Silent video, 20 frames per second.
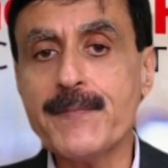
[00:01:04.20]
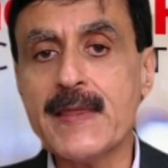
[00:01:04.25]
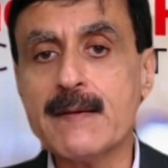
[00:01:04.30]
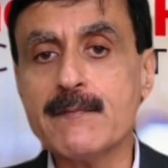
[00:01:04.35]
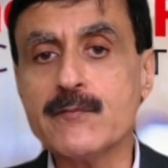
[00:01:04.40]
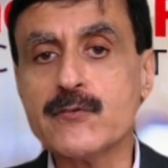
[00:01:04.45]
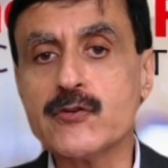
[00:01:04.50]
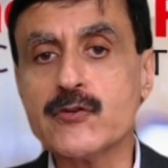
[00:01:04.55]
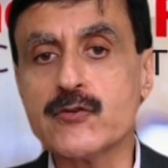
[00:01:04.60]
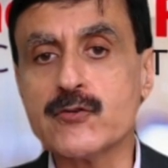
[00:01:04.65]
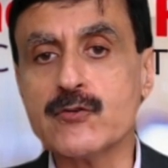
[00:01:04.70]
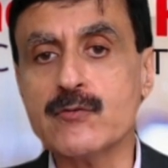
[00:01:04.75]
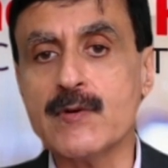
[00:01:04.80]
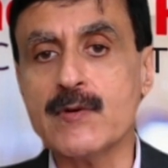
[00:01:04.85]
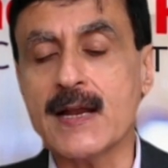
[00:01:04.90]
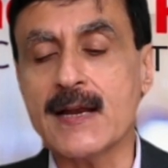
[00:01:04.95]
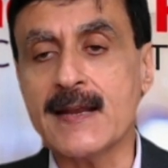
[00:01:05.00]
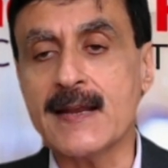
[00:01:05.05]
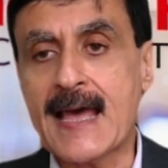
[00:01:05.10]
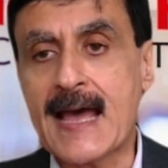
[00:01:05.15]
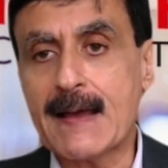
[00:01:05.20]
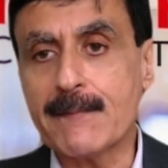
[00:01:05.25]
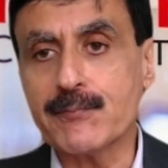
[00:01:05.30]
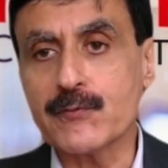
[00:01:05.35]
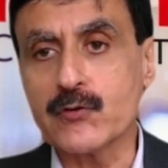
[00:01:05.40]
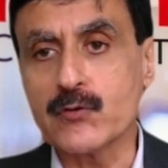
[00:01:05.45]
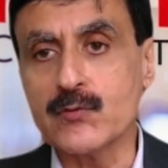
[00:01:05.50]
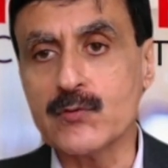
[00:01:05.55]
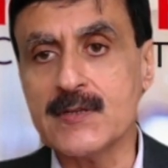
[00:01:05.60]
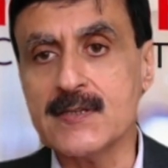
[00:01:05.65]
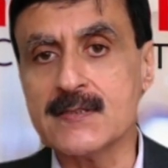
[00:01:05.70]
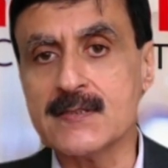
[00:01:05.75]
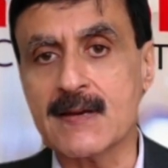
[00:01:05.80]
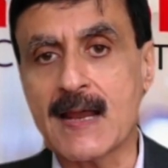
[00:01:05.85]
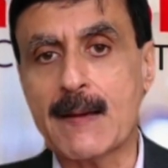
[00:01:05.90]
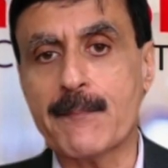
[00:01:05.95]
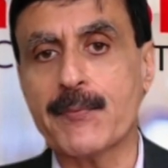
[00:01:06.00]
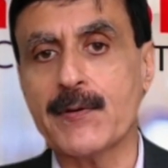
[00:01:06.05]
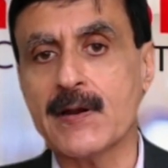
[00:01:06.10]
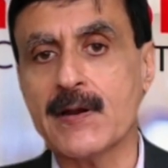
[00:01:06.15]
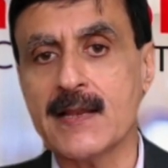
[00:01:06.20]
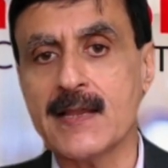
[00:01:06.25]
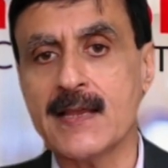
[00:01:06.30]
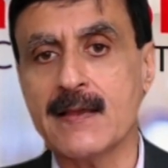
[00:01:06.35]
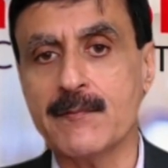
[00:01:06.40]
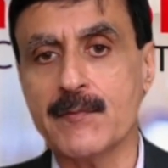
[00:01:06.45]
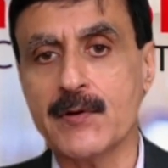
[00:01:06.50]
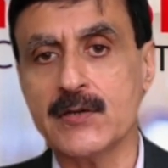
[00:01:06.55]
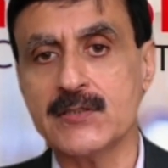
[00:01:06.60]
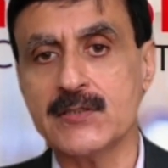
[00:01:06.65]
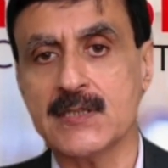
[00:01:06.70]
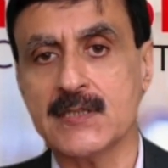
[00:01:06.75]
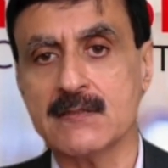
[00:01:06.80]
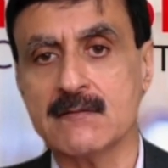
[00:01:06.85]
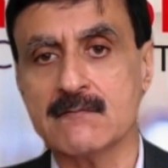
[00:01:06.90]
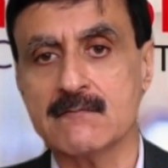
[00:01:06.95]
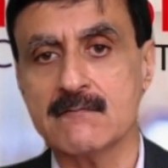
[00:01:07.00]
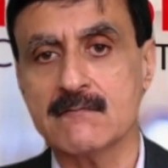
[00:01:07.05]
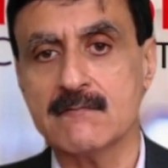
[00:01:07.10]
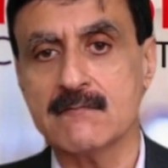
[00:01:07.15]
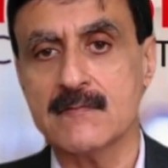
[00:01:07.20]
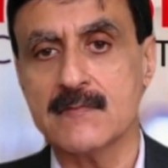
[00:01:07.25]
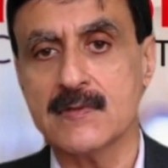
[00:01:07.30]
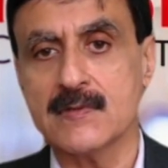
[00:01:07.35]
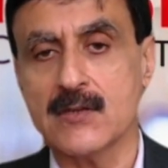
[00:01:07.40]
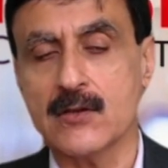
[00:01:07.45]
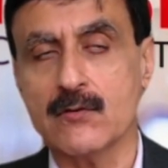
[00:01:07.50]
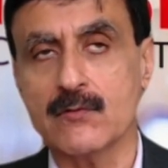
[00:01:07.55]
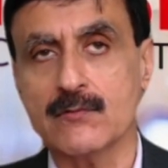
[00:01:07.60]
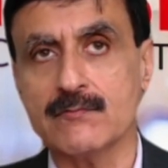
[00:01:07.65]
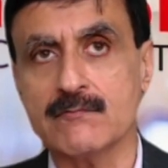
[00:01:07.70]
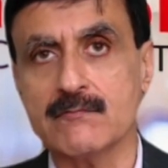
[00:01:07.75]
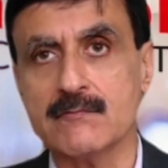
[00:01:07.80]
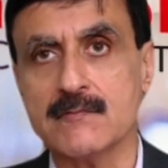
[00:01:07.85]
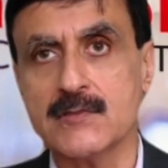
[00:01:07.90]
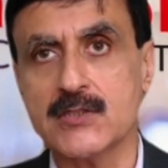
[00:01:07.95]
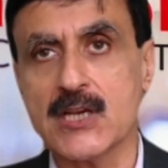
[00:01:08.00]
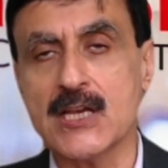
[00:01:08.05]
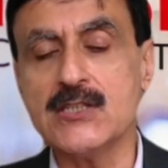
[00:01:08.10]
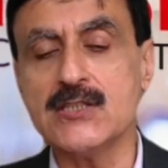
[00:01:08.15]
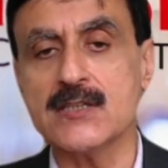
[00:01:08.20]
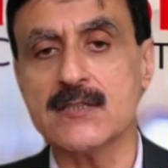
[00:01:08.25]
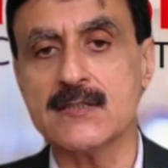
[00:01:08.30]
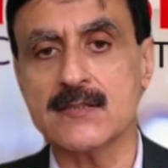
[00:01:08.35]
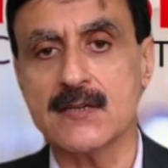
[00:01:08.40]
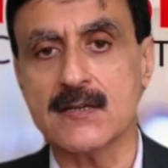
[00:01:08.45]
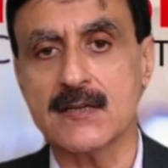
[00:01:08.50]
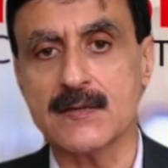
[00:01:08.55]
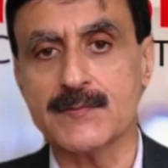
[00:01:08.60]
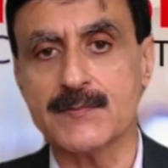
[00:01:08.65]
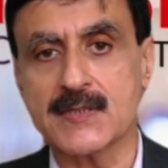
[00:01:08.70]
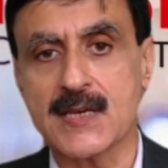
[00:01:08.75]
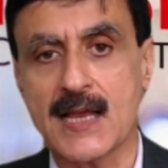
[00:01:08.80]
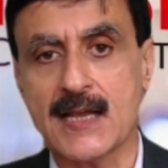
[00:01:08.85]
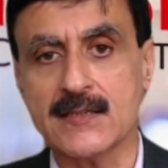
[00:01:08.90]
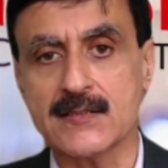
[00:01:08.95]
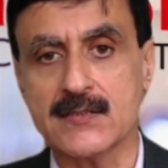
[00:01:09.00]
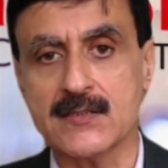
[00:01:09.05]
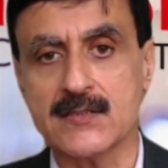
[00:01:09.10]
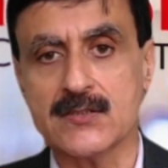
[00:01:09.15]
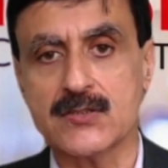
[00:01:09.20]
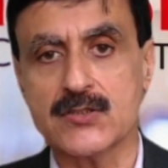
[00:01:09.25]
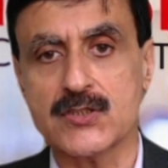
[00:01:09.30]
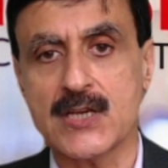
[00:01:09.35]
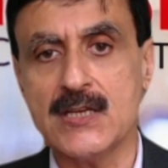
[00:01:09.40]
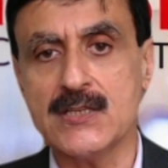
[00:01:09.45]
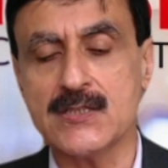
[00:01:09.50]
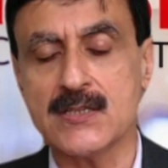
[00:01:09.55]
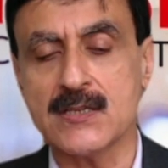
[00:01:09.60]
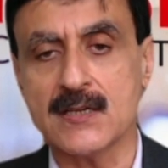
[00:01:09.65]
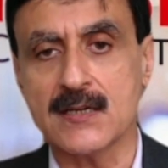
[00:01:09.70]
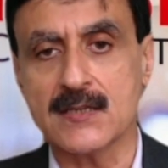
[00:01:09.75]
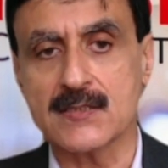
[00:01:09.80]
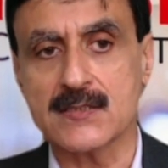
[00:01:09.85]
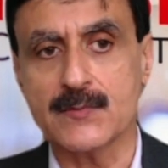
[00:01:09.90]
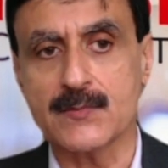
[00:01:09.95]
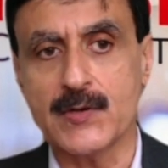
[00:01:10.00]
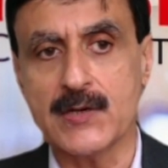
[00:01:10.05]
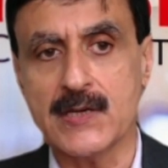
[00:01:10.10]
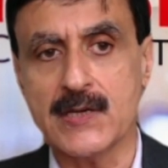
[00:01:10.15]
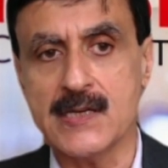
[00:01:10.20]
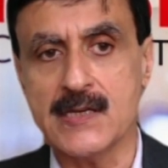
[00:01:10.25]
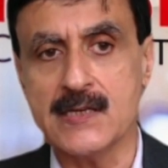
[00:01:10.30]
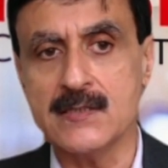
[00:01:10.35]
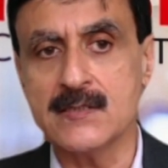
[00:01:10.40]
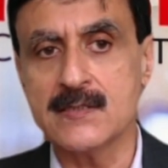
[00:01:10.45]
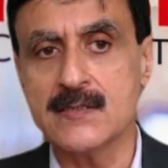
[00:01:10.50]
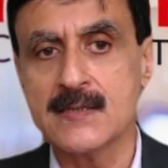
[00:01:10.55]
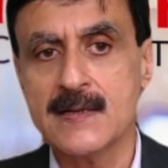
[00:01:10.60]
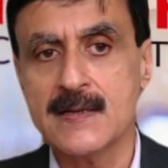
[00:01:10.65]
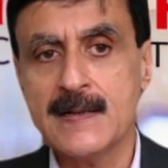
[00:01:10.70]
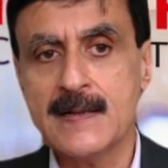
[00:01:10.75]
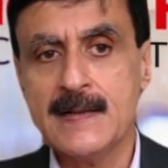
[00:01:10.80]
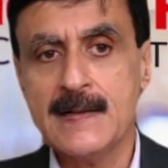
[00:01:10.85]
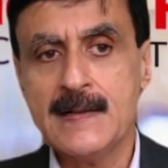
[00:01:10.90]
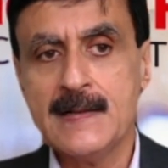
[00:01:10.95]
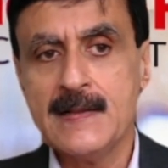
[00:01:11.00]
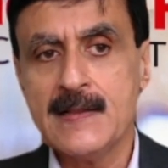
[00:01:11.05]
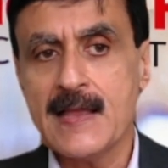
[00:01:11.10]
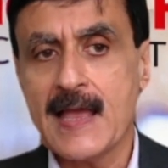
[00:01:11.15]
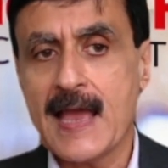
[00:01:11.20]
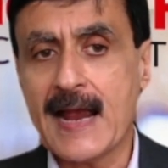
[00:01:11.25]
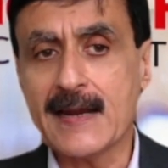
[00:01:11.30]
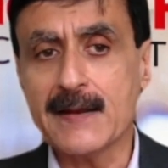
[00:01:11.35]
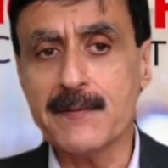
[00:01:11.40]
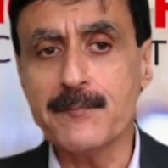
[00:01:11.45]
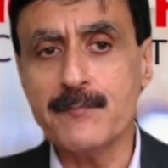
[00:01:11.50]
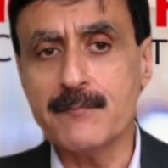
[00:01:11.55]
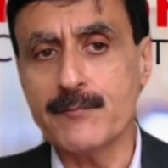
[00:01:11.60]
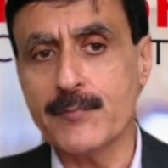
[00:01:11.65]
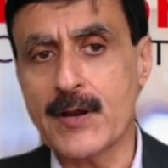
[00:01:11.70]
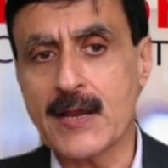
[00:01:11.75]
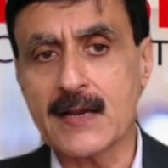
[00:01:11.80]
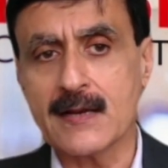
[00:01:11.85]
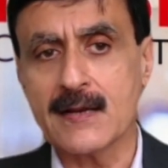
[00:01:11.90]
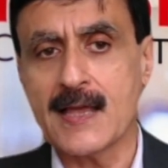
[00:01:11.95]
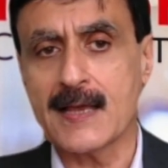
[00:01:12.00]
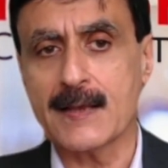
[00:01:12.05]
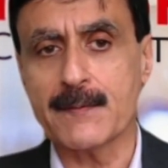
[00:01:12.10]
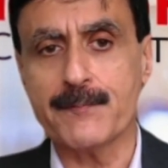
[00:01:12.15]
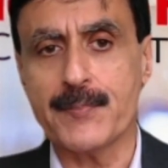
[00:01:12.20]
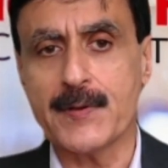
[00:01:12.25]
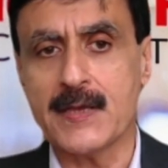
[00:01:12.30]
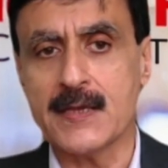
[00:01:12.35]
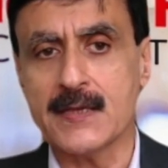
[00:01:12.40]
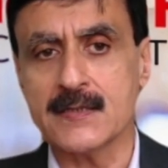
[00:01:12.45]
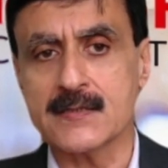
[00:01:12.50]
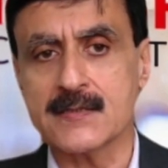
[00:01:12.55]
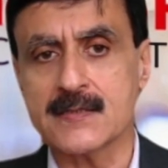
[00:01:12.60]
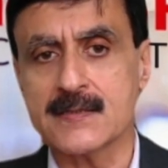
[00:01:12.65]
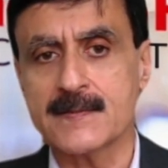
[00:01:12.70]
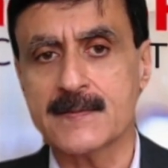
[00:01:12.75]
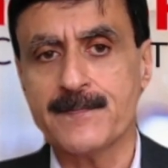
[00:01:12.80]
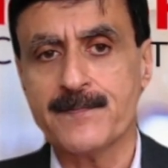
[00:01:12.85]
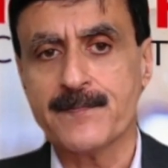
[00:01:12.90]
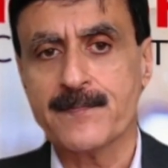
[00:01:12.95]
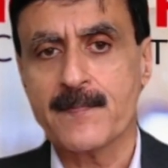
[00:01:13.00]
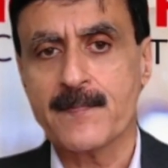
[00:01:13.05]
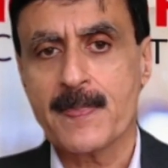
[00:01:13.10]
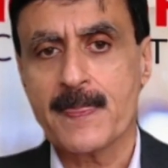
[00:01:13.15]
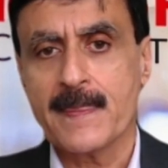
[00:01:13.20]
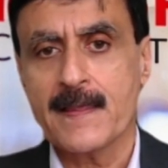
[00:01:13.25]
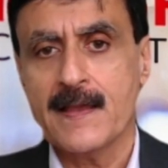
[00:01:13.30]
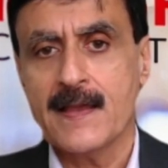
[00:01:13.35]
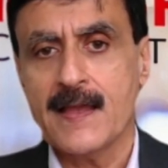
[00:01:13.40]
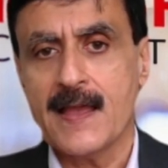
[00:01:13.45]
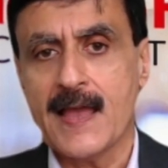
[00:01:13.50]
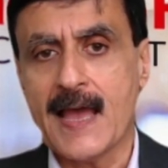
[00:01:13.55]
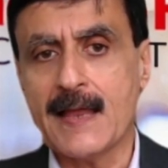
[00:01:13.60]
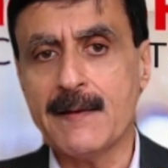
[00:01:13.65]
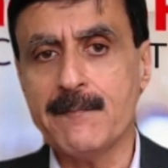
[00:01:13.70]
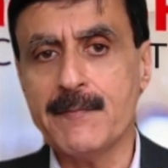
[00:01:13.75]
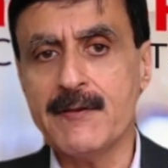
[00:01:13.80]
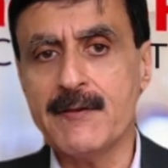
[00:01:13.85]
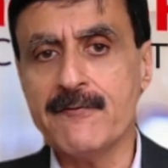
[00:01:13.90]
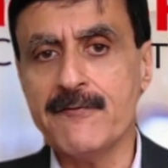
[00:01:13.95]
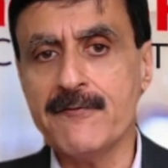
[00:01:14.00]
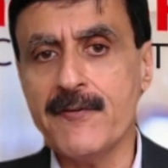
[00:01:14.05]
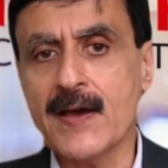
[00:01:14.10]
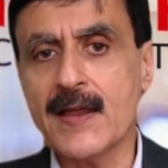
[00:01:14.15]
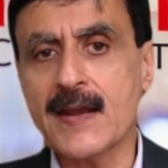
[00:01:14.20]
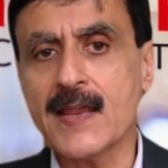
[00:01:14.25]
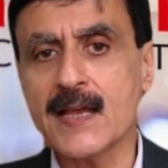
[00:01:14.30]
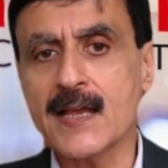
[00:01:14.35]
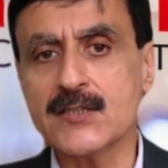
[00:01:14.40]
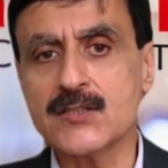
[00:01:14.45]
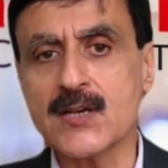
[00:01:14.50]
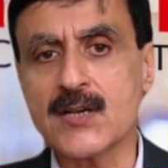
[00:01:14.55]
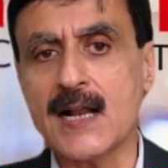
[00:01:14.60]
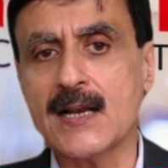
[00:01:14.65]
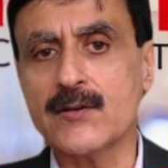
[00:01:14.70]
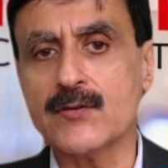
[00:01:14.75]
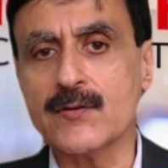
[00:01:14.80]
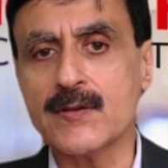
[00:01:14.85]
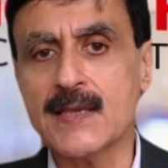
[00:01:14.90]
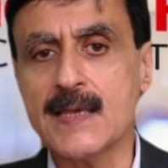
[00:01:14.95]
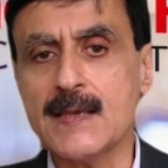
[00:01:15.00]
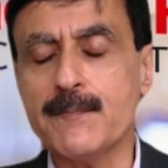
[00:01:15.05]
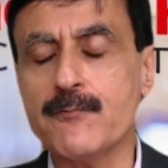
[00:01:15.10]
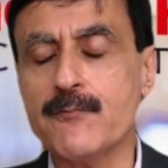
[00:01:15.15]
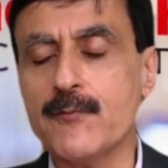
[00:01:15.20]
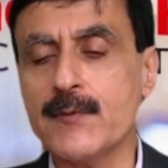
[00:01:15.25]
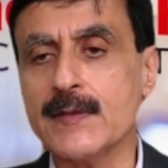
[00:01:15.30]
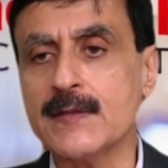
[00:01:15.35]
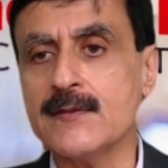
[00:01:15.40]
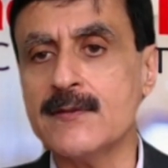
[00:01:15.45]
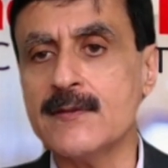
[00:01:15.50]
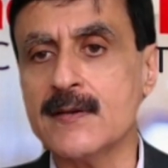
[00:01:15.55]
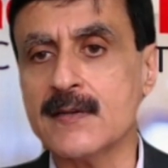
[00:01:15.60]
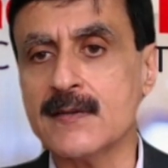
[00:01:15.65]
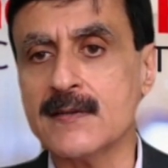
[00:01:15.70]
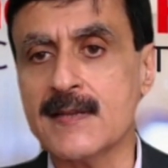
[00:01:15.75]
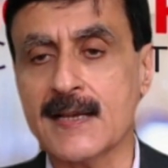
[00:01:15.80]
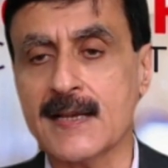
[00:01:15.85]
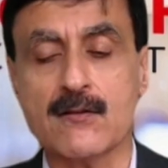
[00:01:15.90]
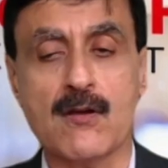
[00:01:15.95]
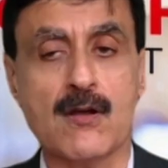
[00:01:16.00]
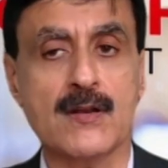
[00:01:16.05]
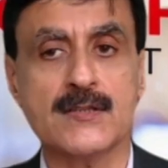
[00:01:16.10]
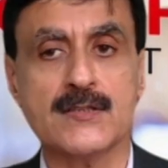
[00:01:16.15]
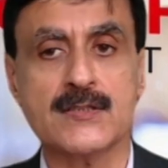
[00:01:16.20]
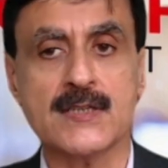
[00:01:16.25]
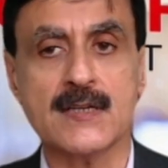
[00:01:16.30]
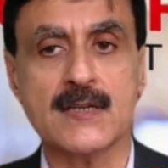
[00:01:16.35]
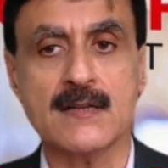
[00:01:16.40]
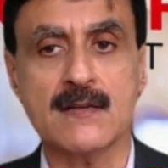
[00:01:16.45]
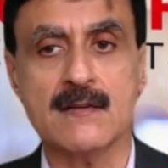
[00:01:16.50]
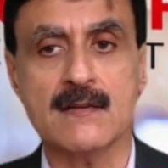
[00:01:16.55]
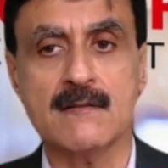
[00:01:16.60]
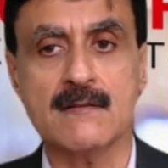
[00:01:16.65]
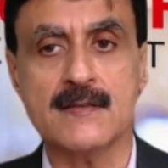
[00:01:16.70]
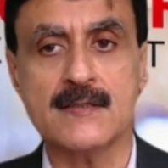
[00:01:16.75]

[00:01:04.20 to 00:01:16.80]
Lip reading: them to adapt to these rapidly emerging, you know, changing circumstances, changing customer needs at a breakneck pace, and be very agile to keep with the technological